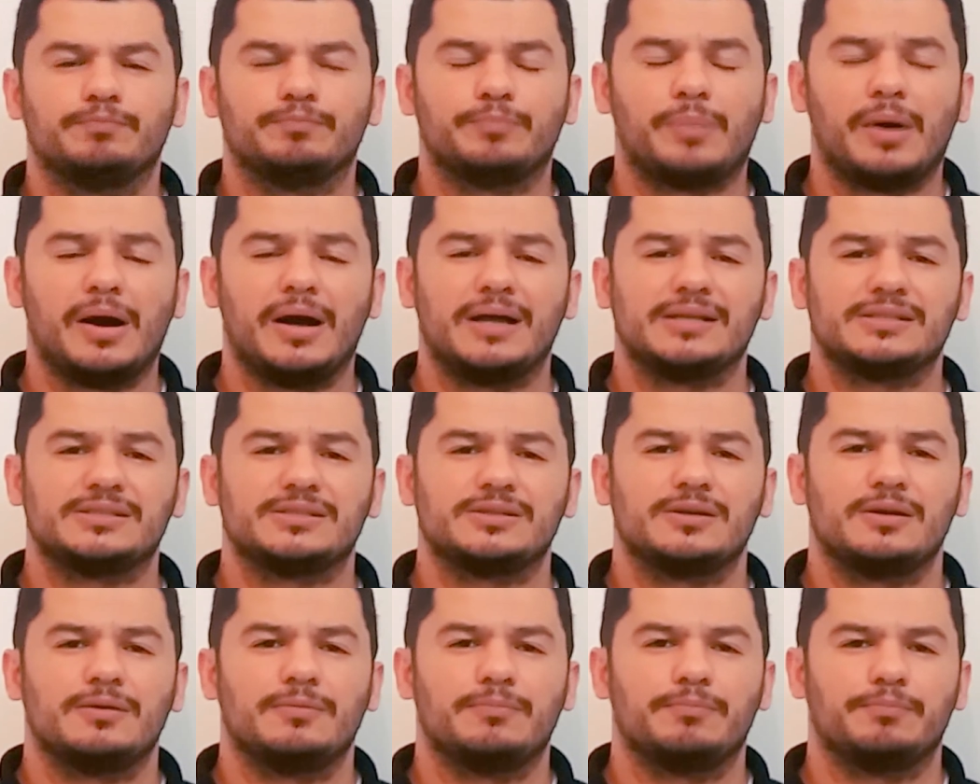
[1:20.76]
But
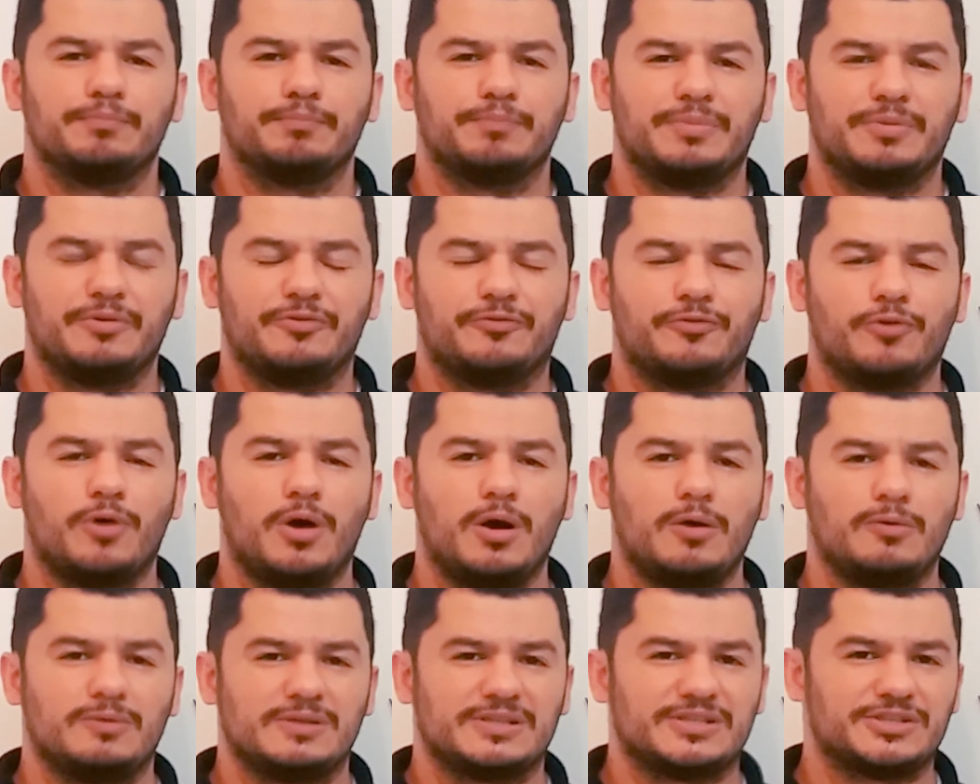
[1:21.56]

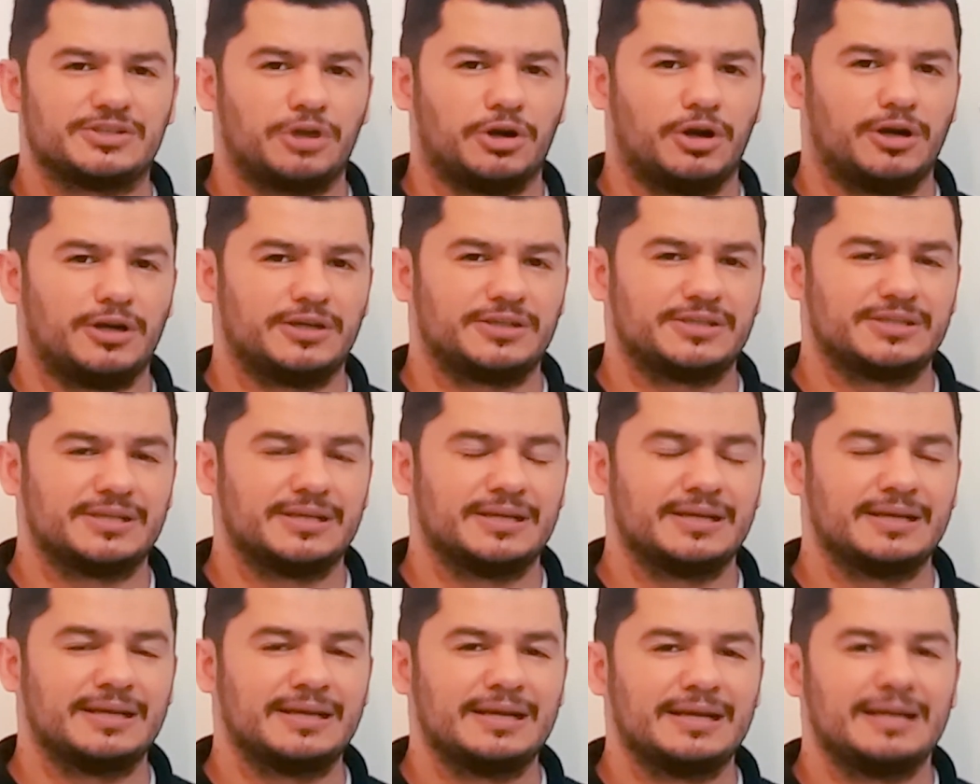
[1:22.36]
before we start,
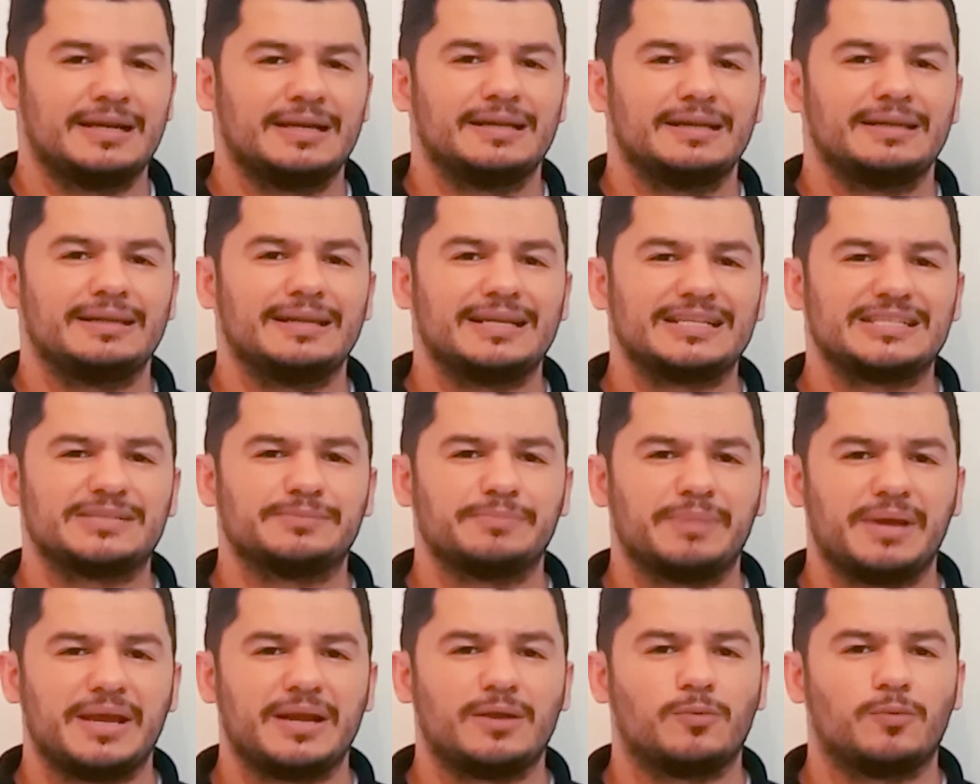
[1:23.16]
let's
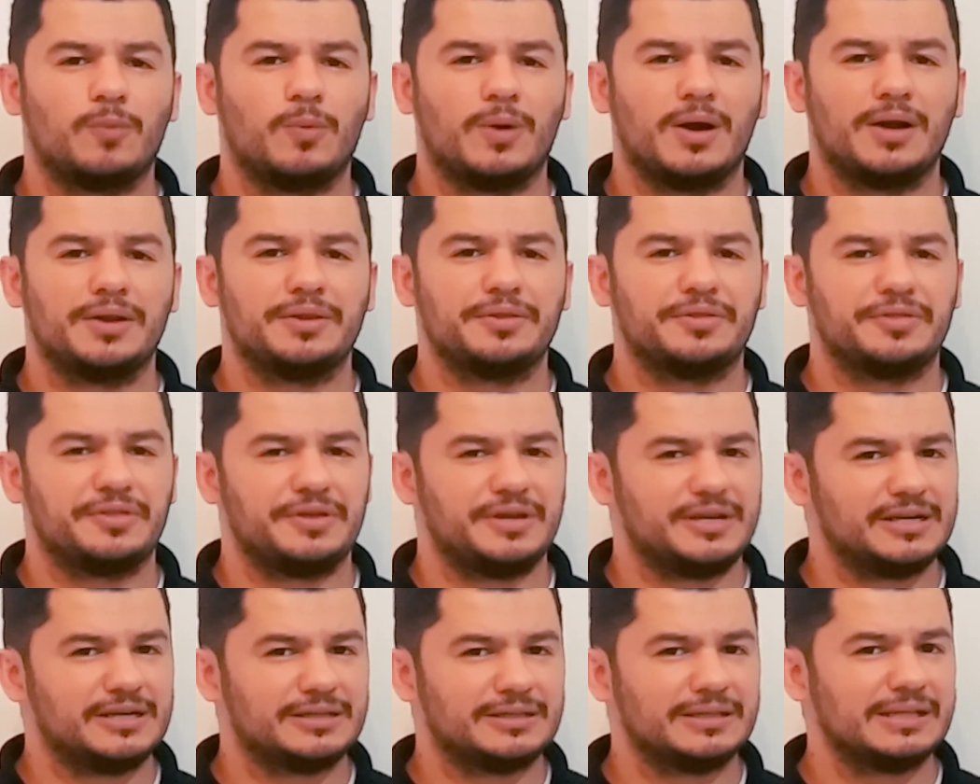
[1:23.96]
make one
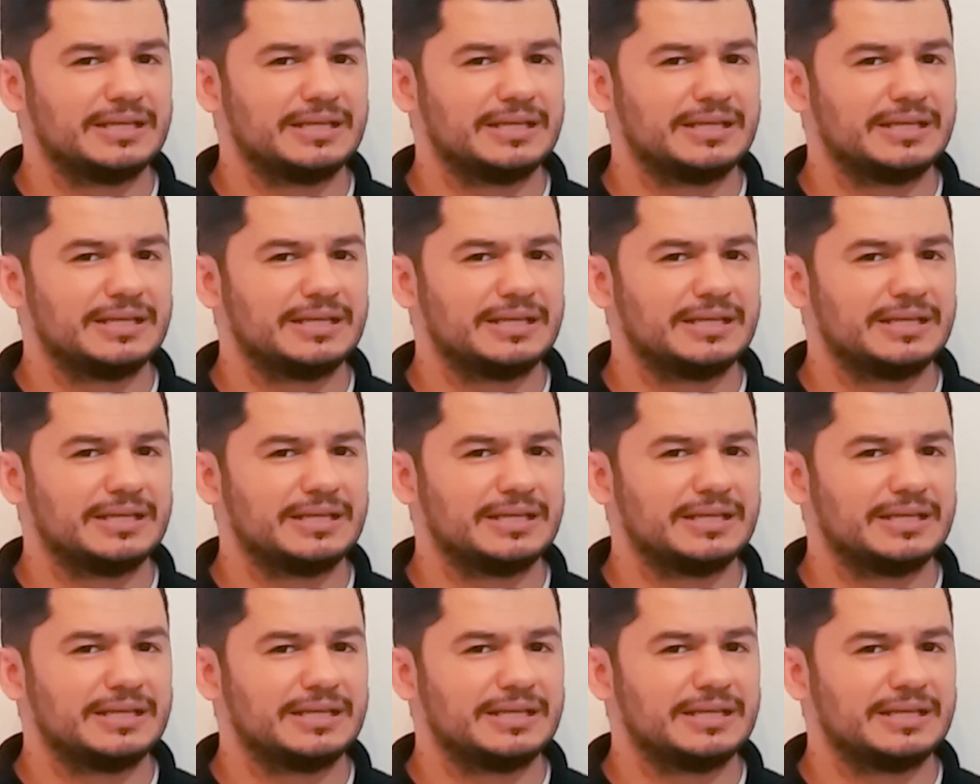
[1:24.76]
thing